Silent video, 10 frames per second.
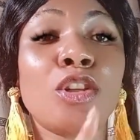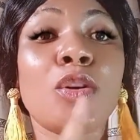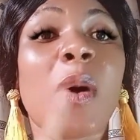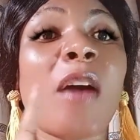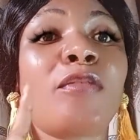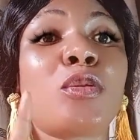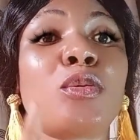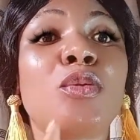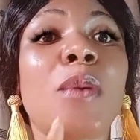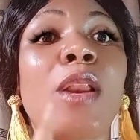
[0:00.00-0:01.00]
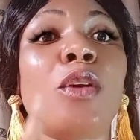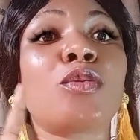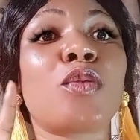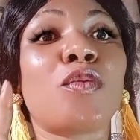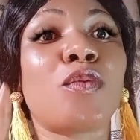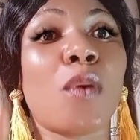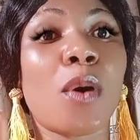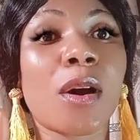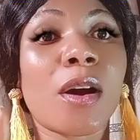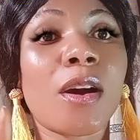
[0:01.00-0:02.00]
You have to do a lot of
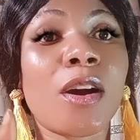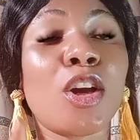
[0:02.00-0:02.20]
work.